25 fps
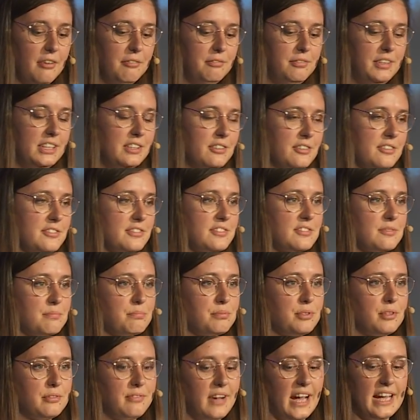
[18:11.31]
videos
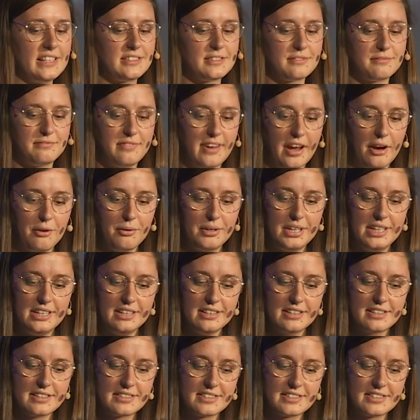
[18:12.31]
provide a very